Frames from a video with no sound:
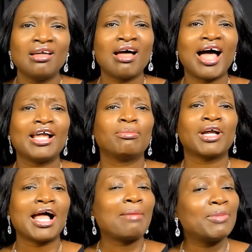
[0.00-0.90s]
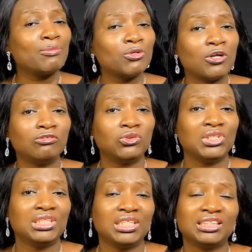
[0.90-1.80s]
I am capable of
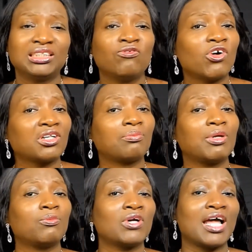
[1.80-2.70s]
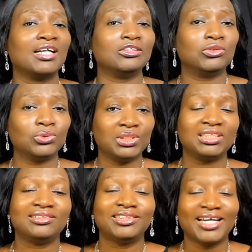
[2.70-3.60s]
doing this. If other people can do
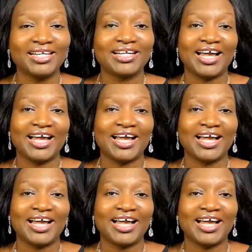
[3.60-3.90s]
it, then I